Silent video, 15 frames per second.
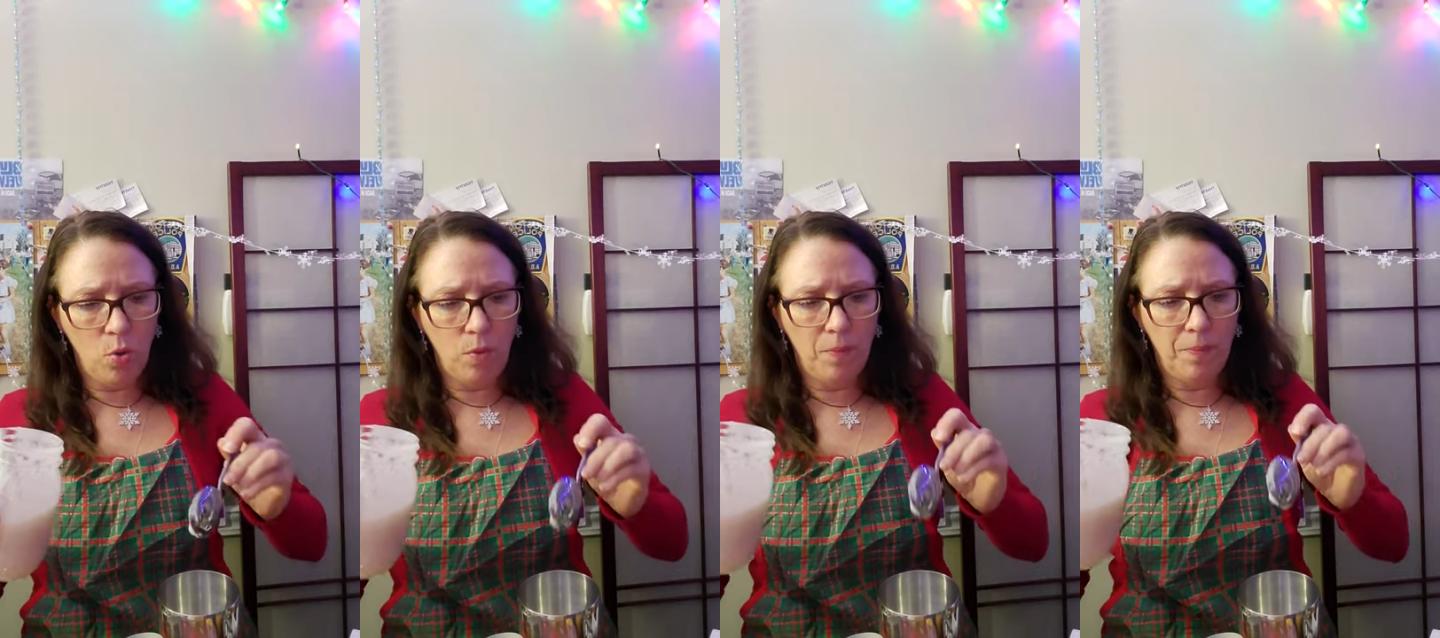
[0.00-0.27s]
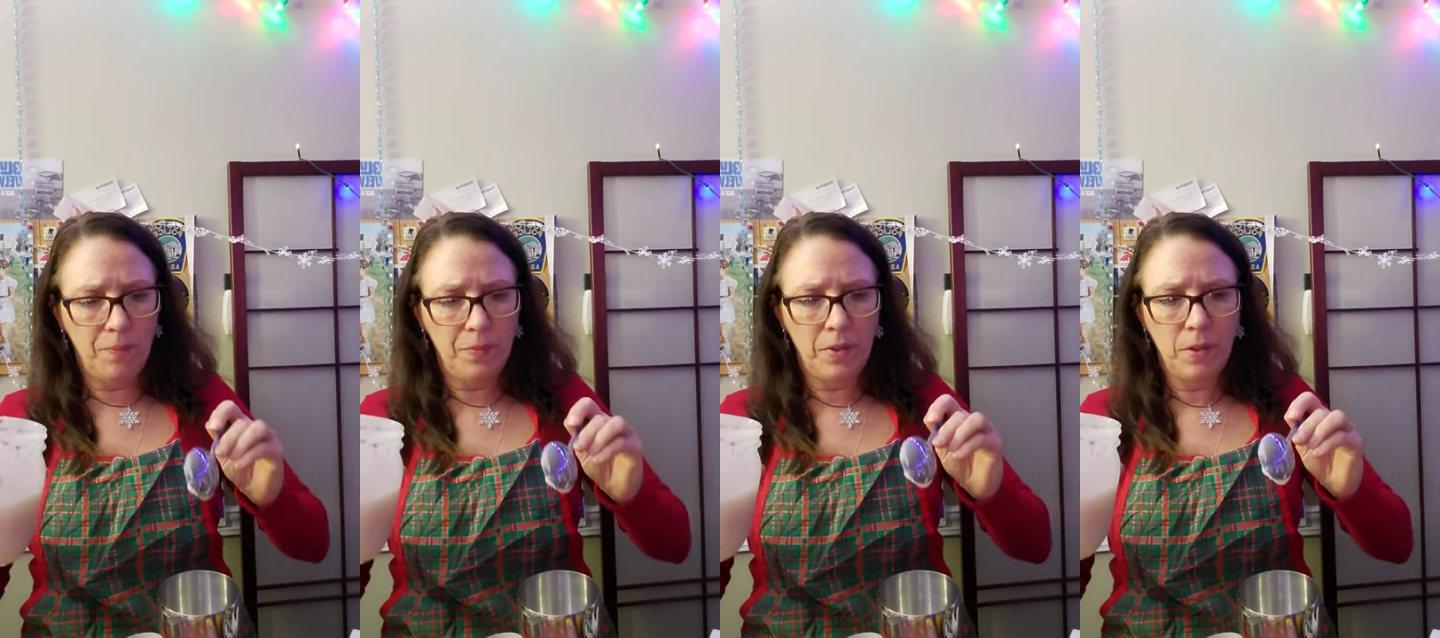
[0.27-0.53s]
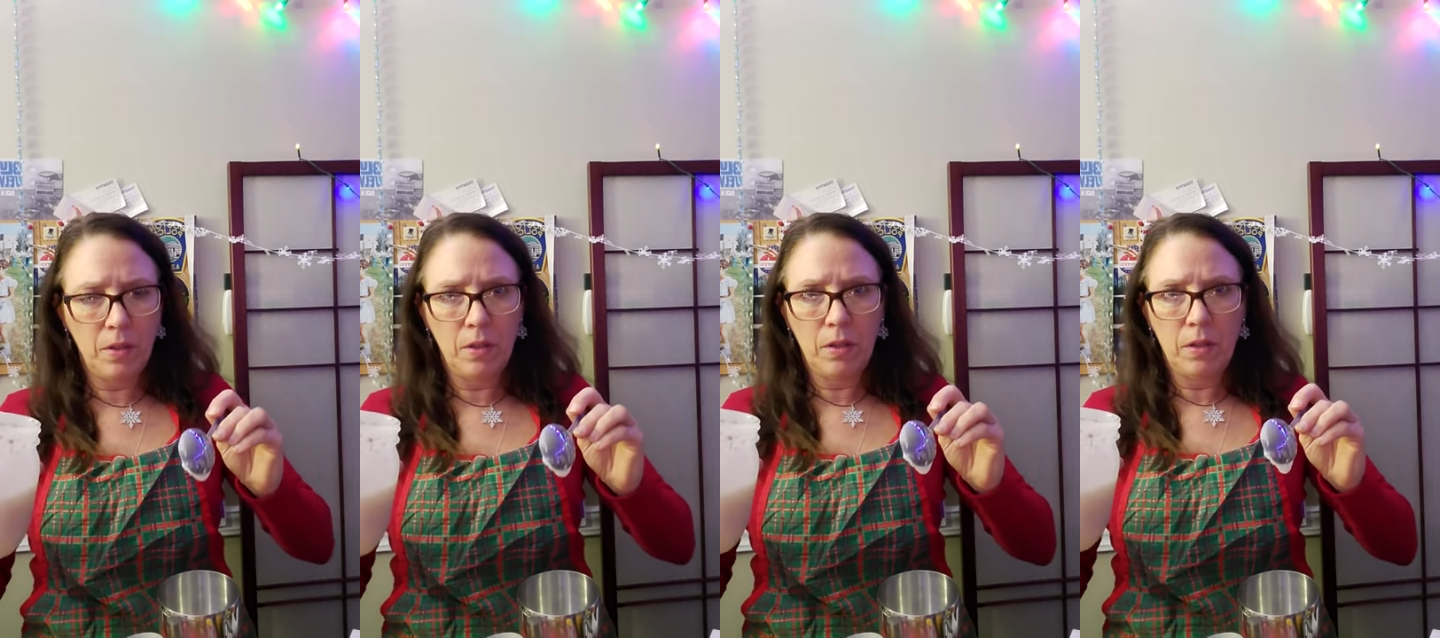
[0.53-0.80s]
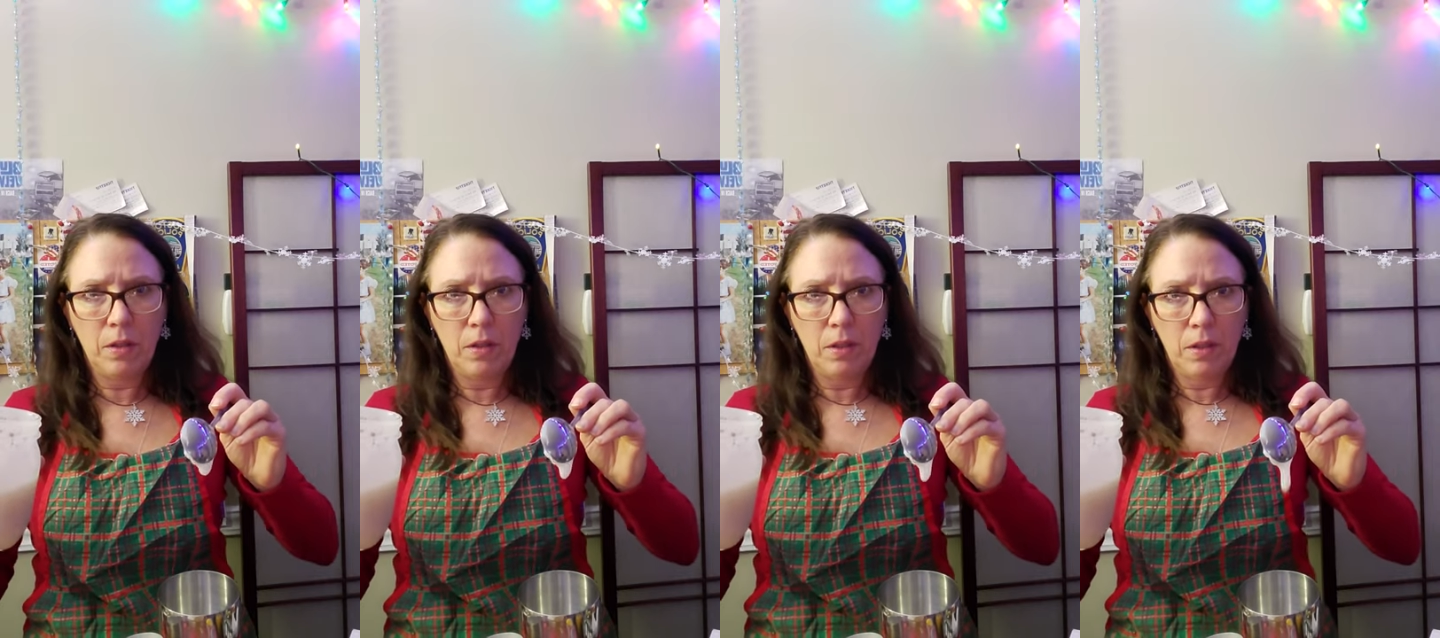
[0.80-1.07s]

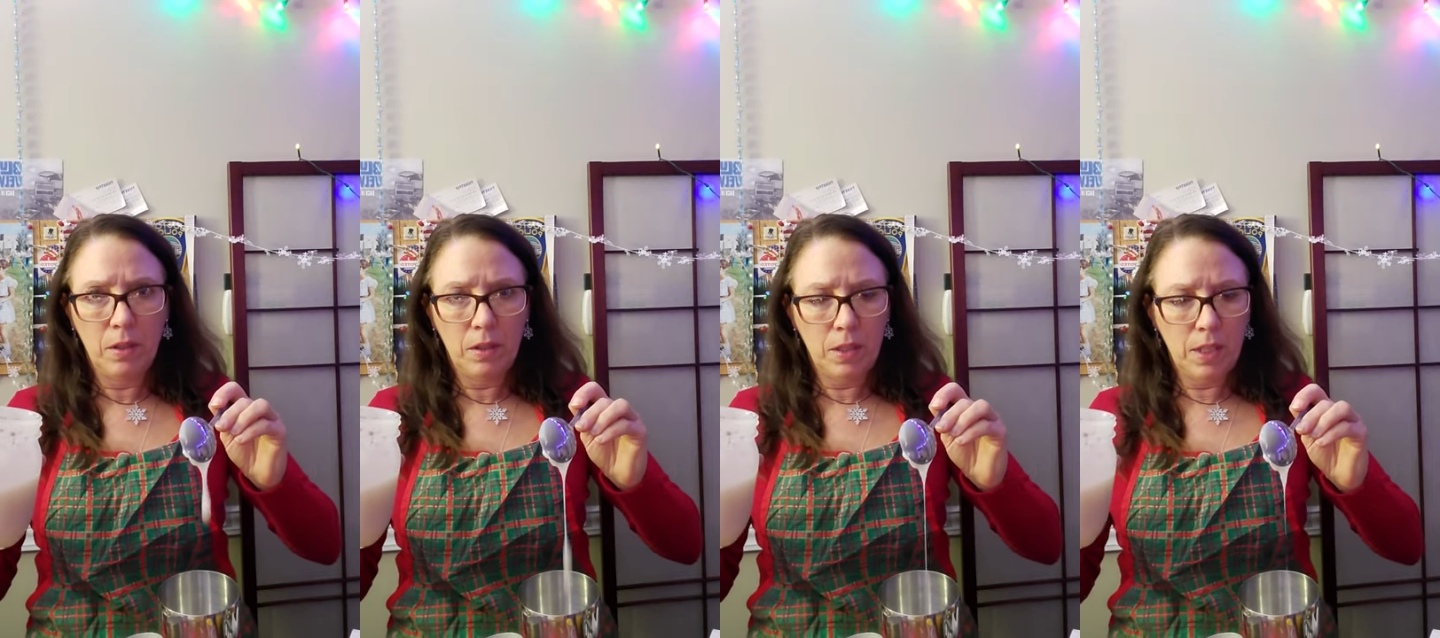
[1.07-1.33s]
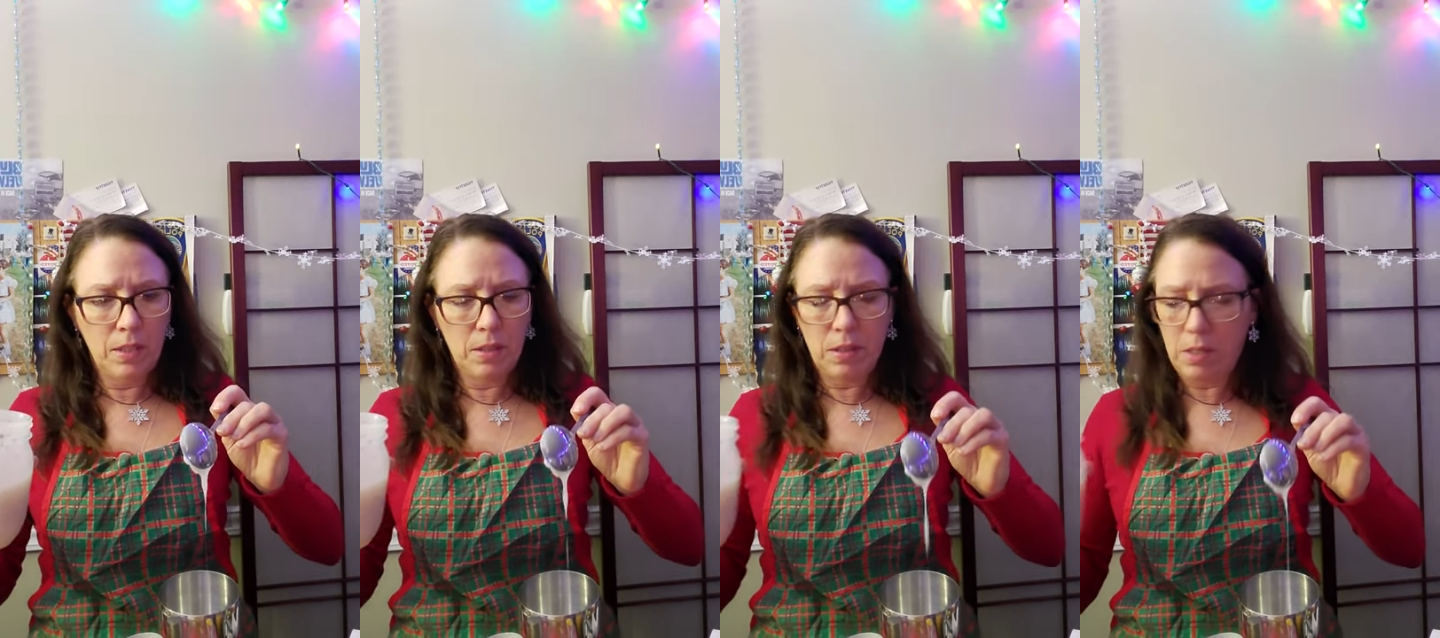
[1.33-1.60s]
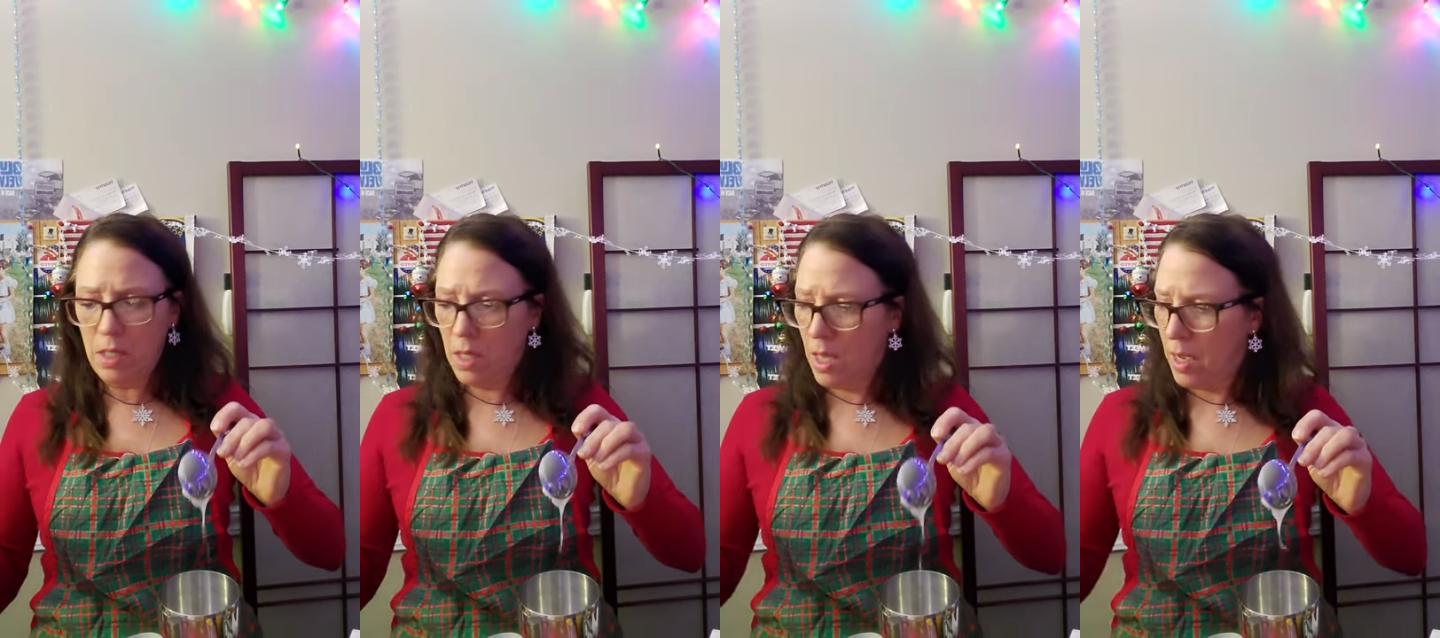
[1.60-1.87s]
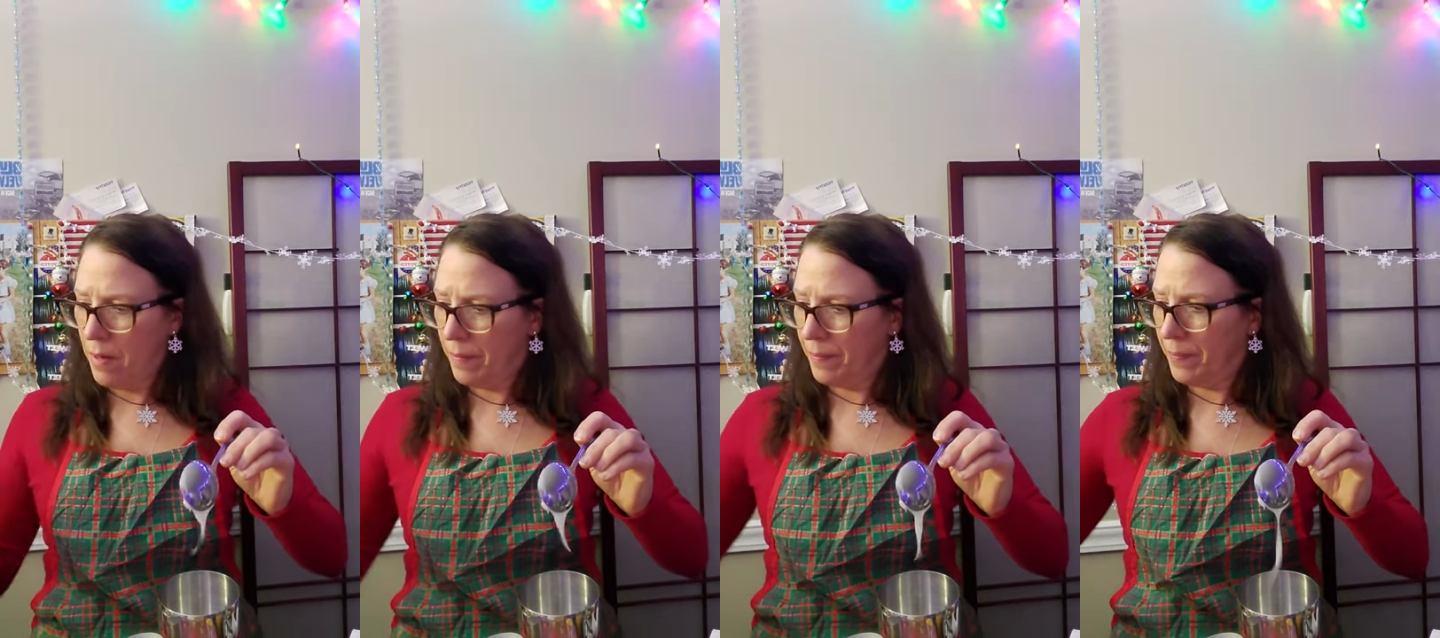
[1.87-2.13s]
Do you see
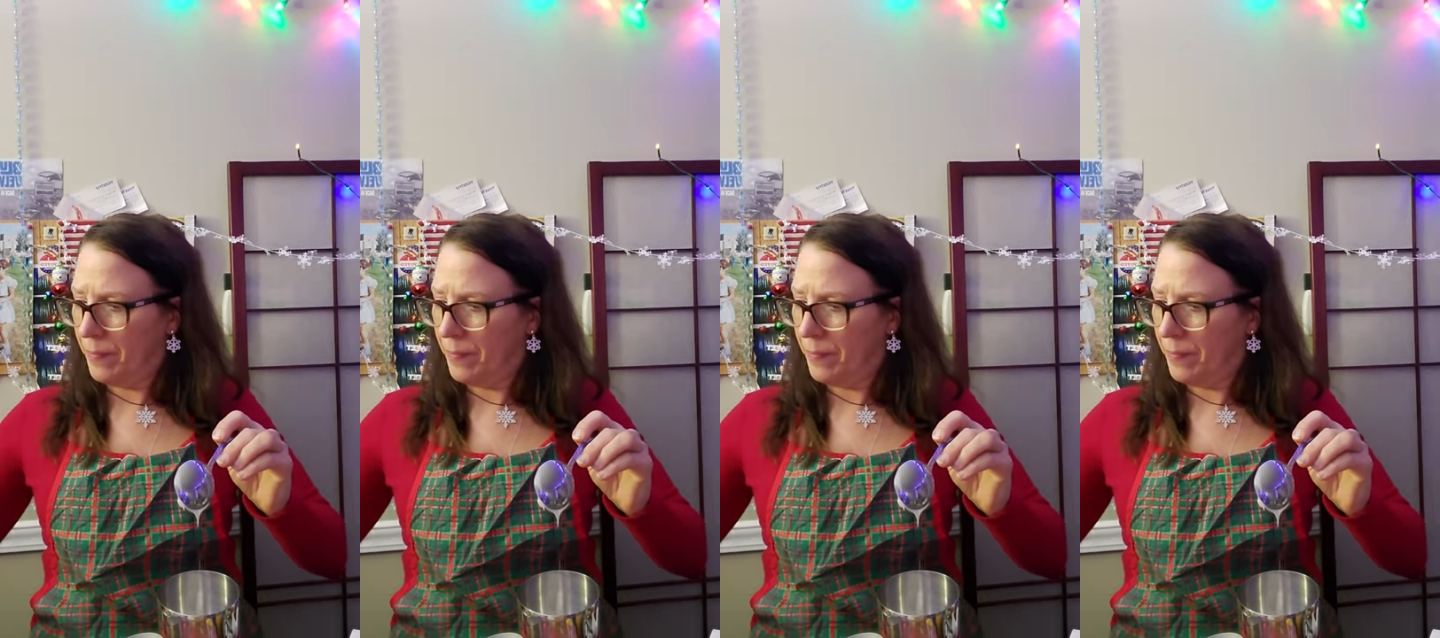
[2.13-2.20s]
that?